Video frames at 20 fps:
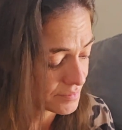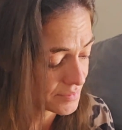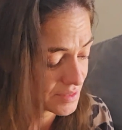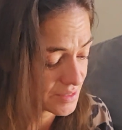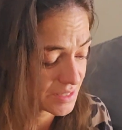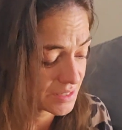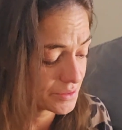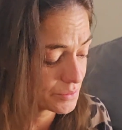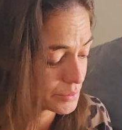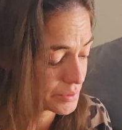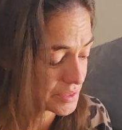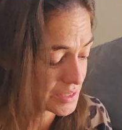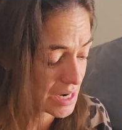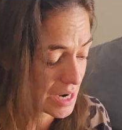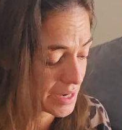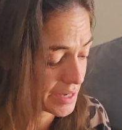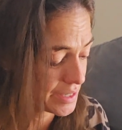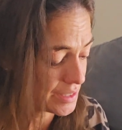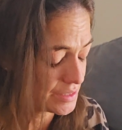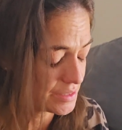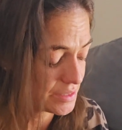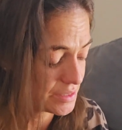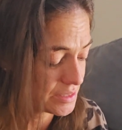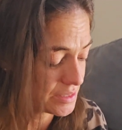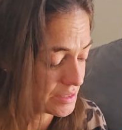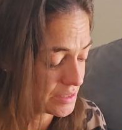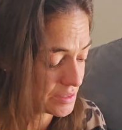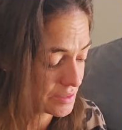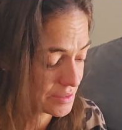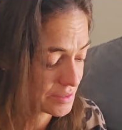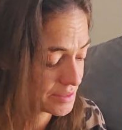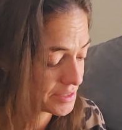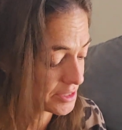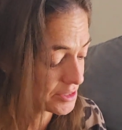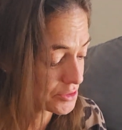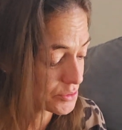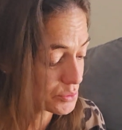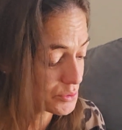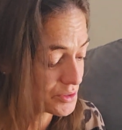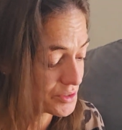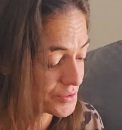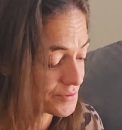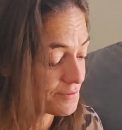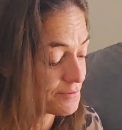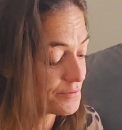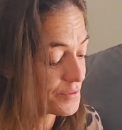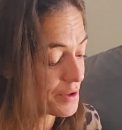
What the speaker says: This was not easy. This was